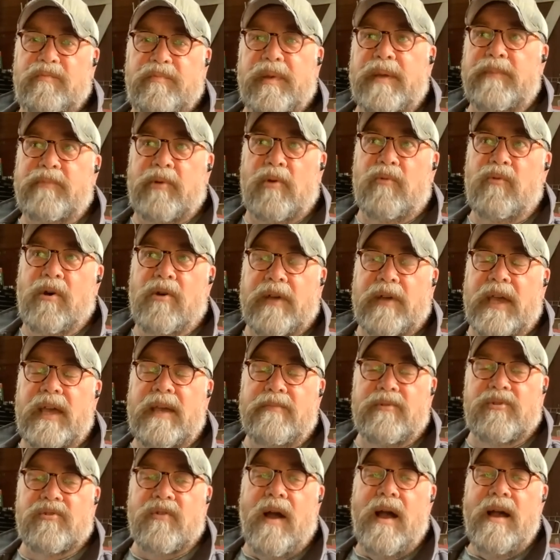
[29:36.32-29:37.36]
people will
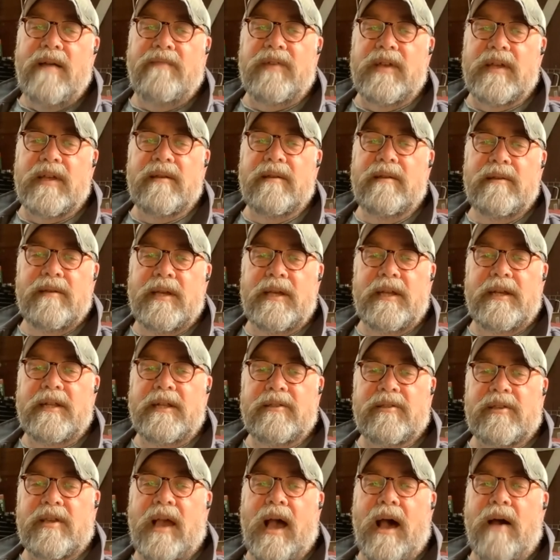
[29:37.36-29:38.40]
keep driving, and
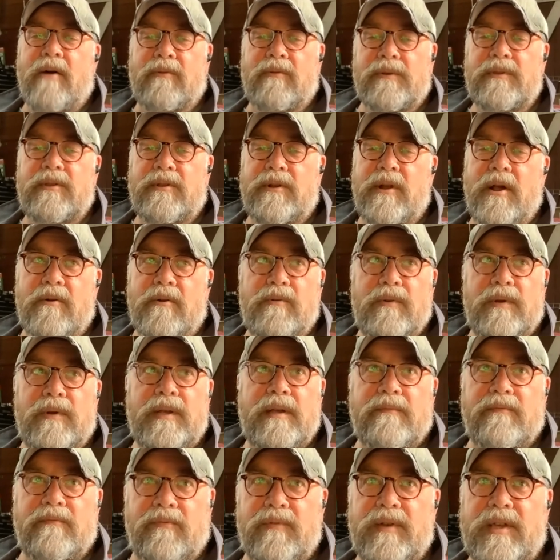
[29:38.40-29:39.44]
it's how,
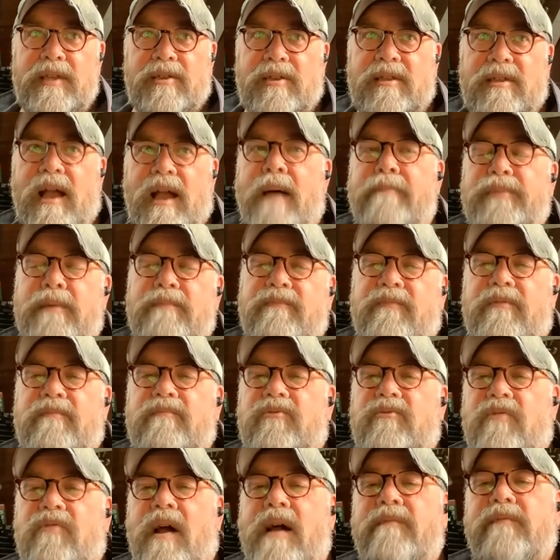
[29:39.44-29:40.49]
if we stop them
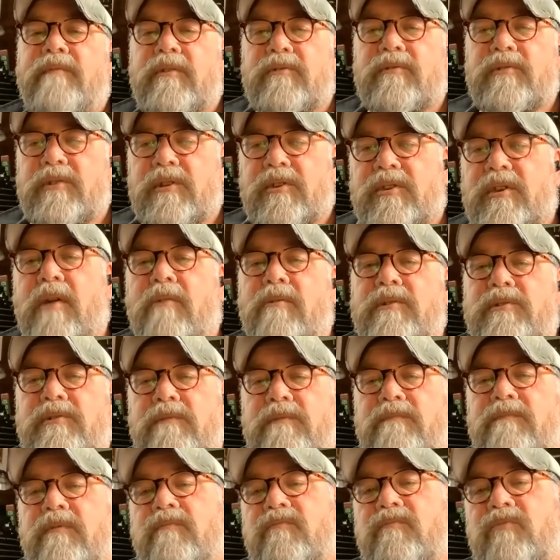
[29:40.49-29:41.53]
from driving or discourage
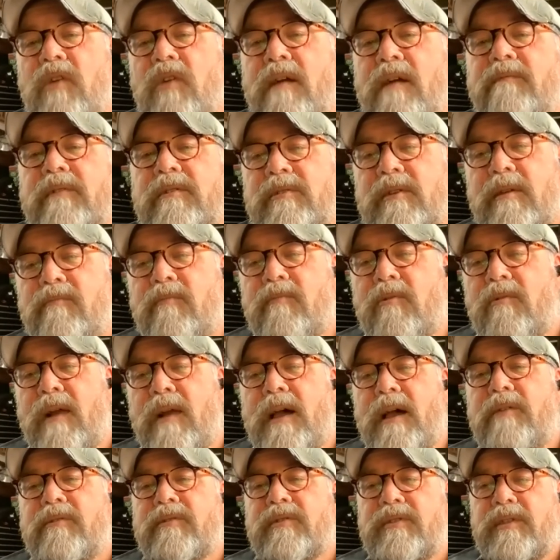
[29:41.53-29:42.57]
them from driving somewhere
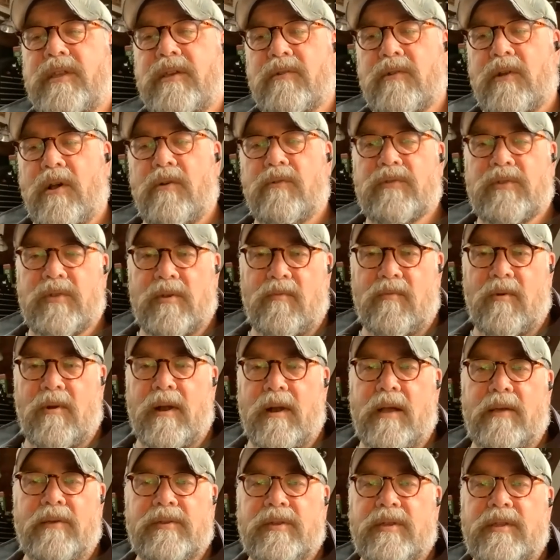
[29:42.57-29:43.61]
else, they'll go
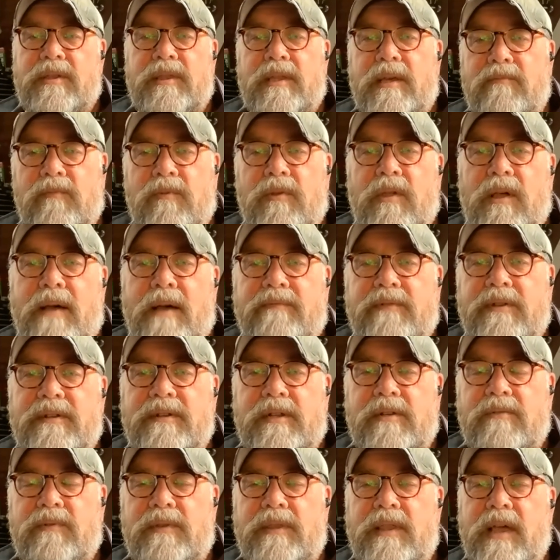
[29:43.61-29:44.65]
somewhere else, and then we'll have to
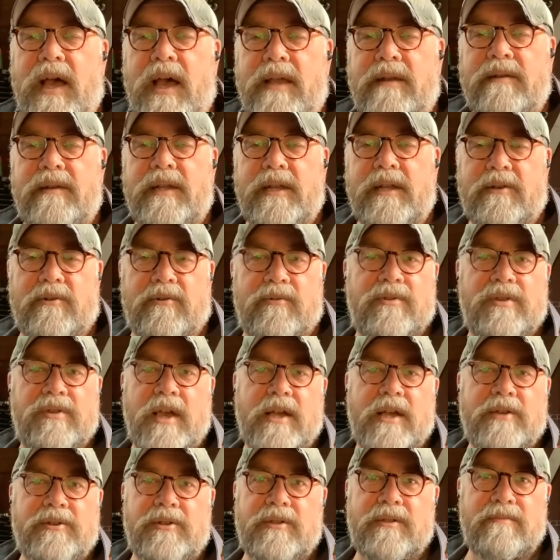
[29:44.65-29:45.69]
deal with that
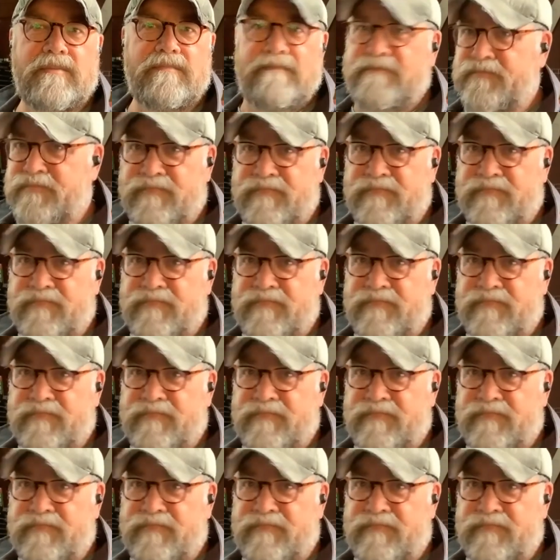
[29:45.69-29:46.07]
intersection